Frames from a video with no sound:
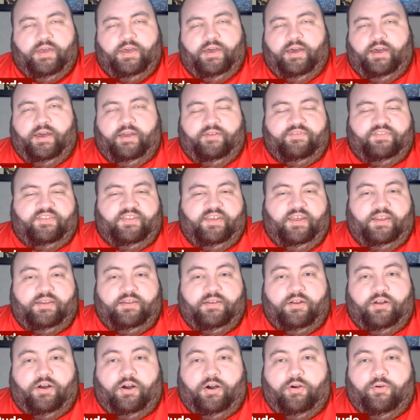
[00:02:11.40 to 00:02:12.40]
Uh, I've said
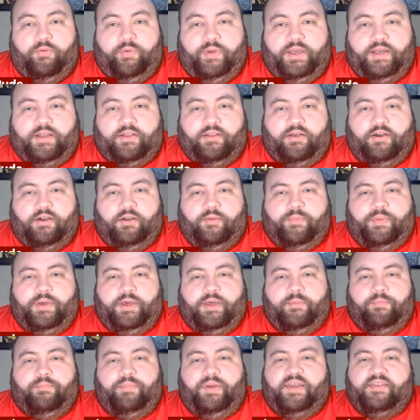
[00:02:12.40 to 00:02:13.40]
it all week long,
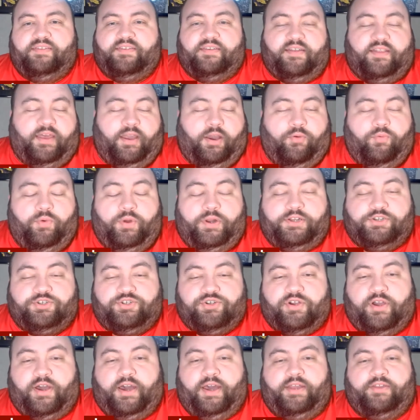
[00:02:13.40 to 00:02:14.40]
but basically, I want to
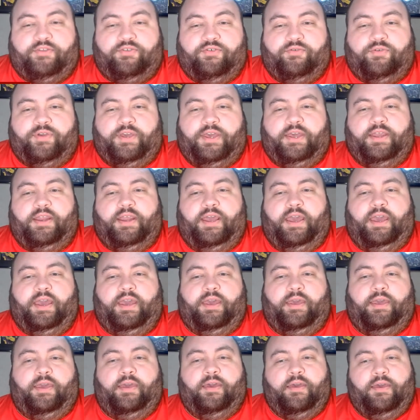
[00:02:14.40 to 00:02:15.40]
try to get
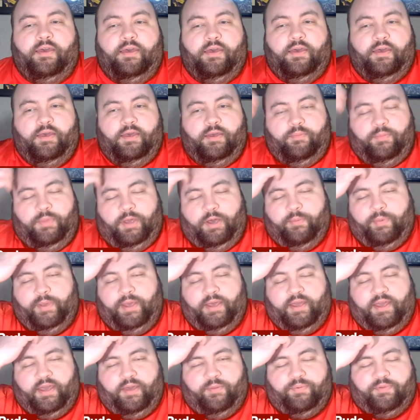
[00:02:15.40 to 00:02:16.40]
a
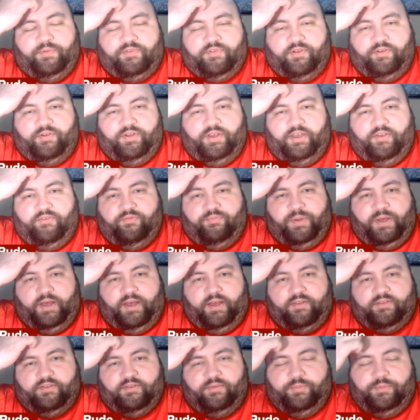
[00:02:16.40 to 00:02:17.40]
mailbag episode if
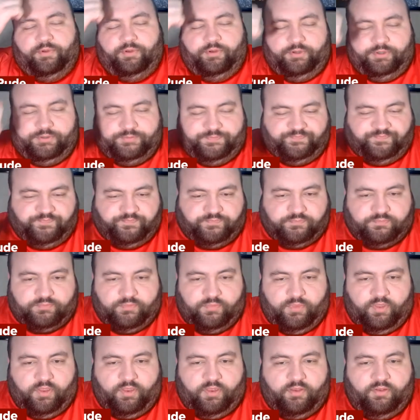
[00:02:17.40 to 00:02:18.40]
possible.
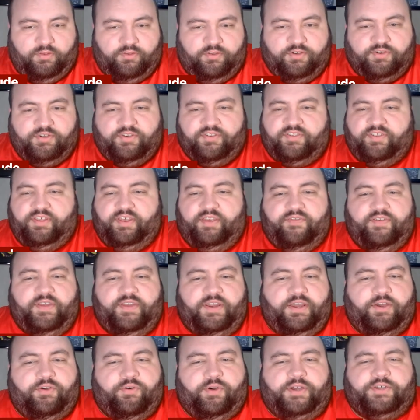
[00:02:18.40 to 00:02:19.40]
So just leave
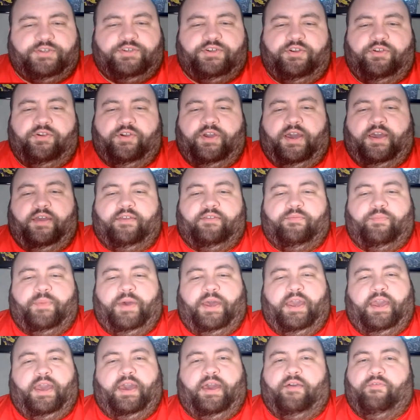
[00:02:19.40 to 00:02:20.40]
any question you guys
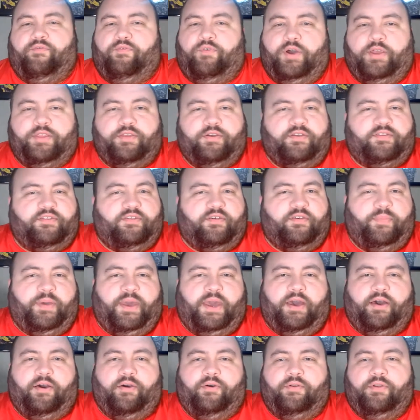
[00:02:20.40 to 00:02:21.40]
might have, whether it's
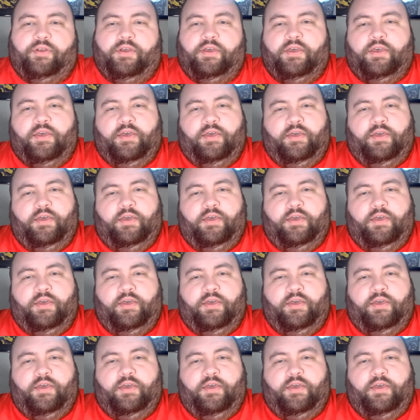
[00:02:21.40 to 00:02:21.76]
about